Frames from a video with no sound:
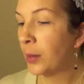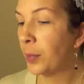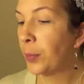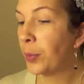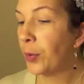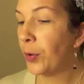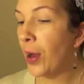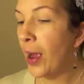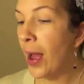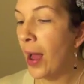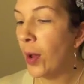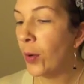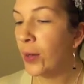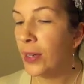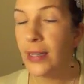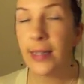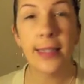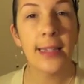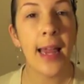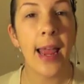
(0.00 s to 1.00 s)
brown
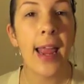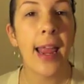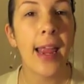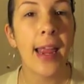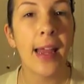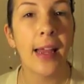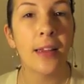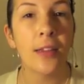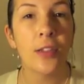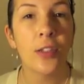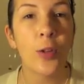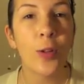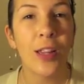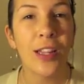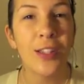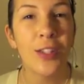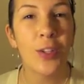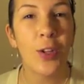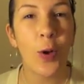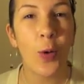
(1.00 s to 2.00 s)
and tan, so
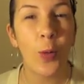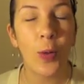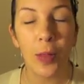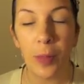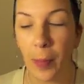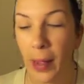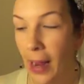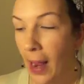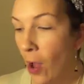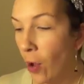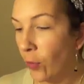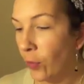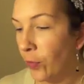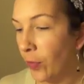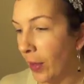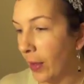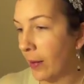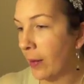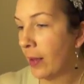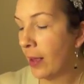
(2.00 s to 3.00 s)
let's go with my
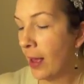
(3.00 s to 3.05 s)
outfit.